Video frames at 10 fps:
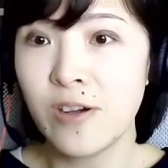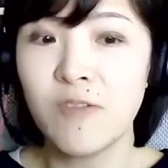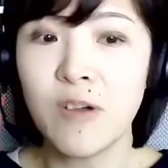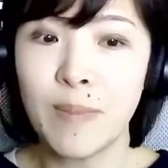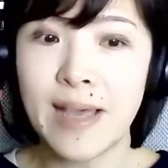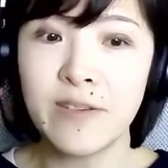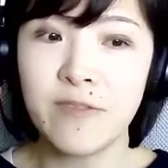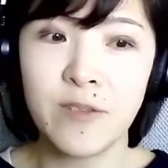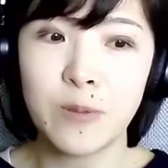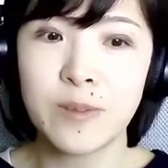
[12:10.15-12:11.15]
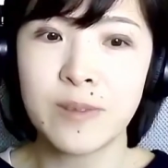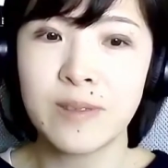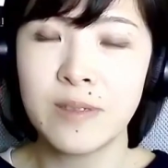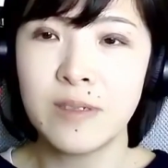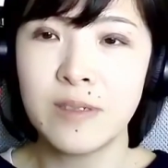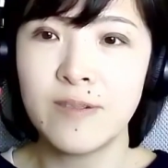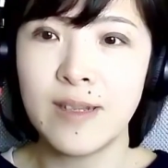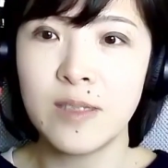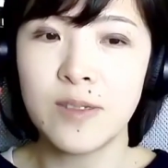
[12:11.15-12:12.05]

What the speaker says: from landfills, right?